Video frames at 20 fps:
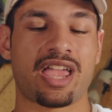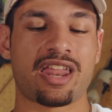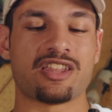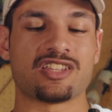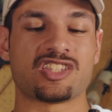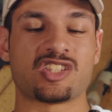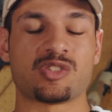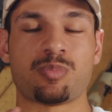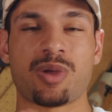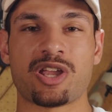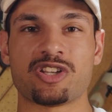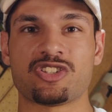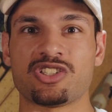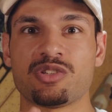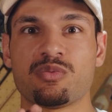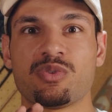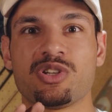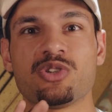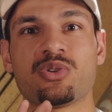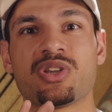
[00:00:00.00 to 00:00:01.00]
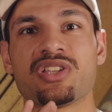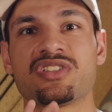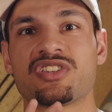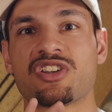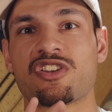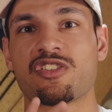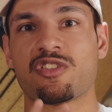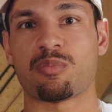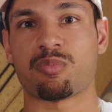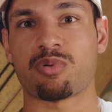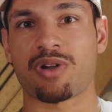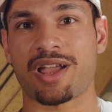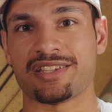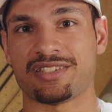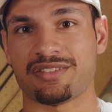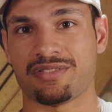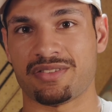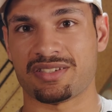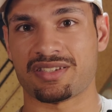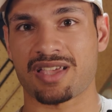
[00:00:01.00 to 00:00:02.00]
And especially when you consider the
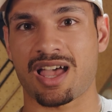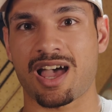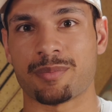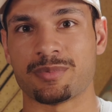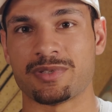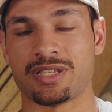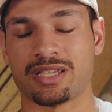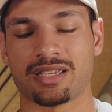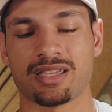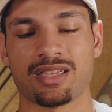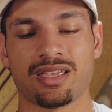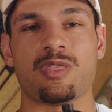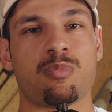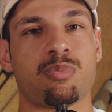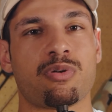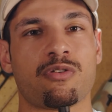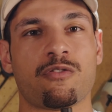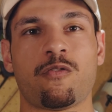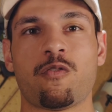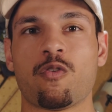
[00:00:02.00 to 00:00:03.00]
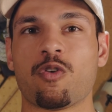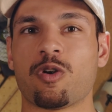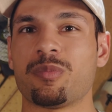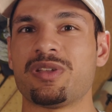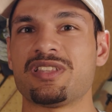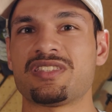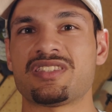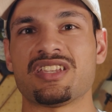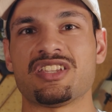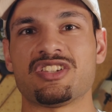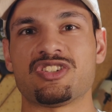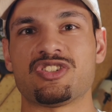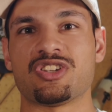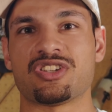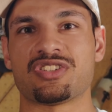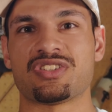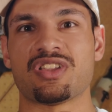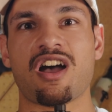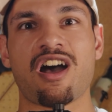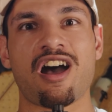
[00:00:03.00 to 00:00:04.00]
price of this optic, the performance is
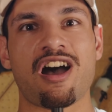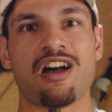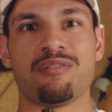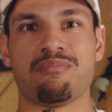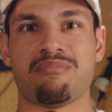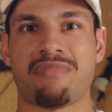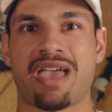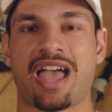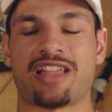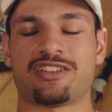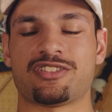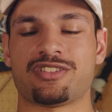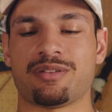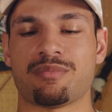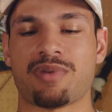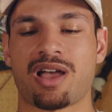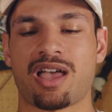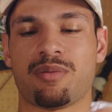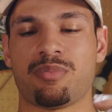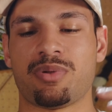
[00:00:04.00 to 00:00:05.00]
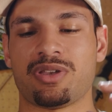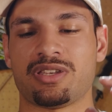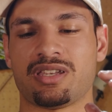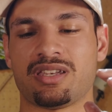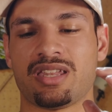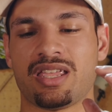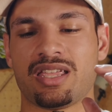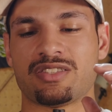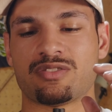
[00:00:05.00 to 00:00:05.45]
just unmatched in my opinion.